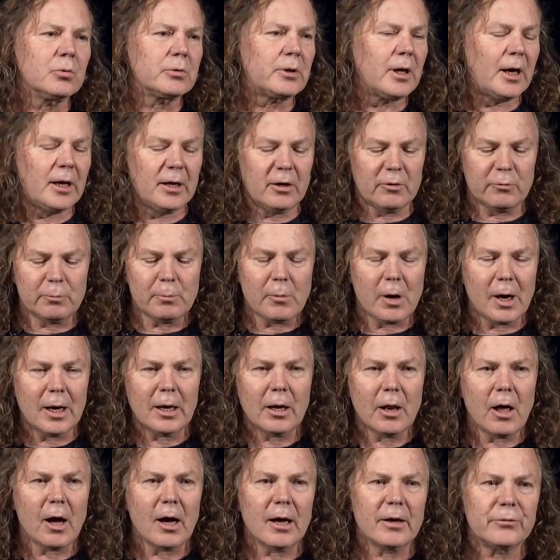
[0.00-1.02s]
day of my
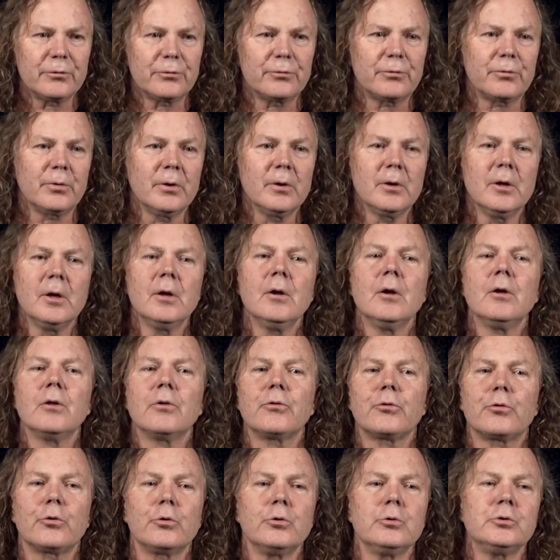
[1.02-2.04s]
life.
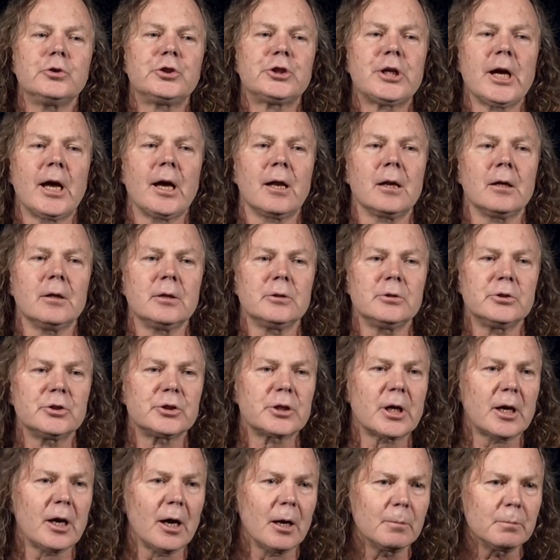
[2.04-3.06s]
Through challenge
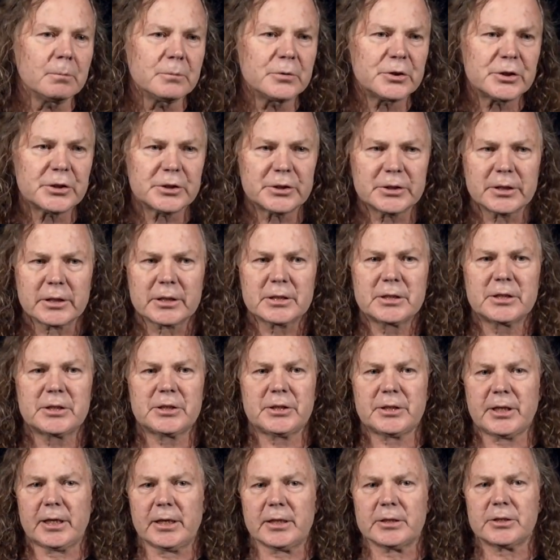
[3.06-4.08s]
comes
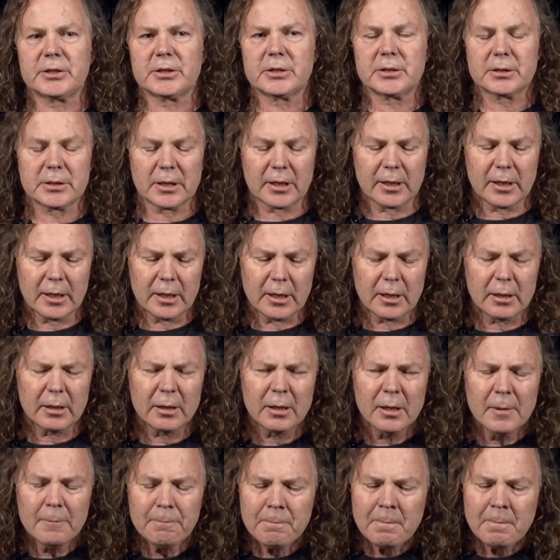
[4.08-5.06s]
success. And,